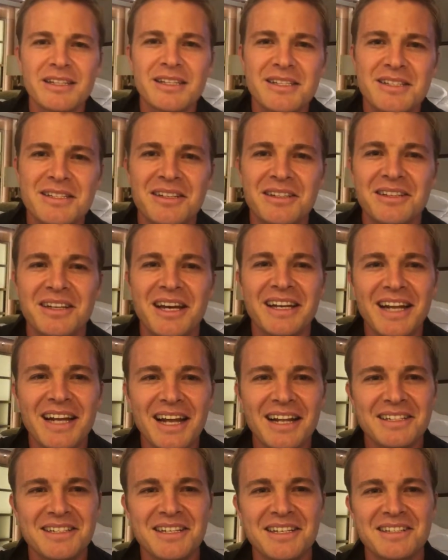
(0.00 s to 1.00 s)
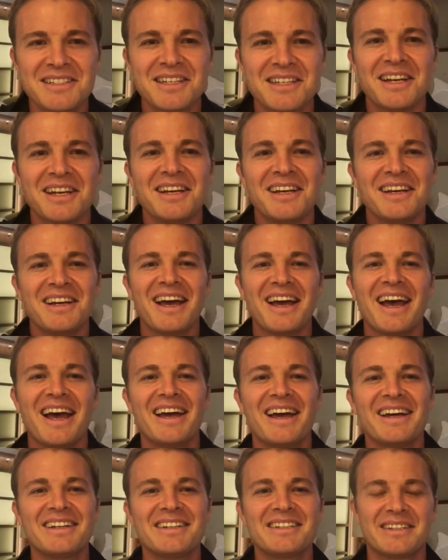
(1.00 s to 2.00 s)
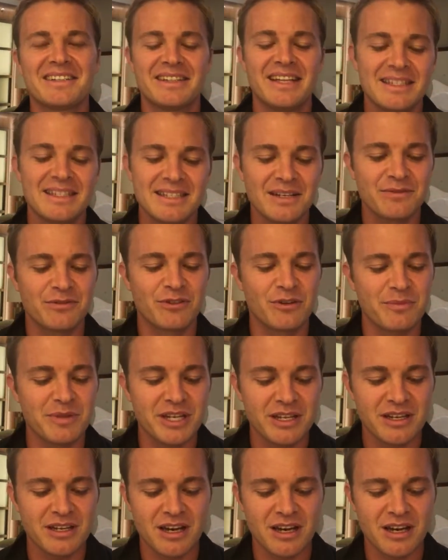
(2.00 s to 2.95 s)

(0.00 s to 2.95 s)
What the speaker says: this analysis. And that's it for me.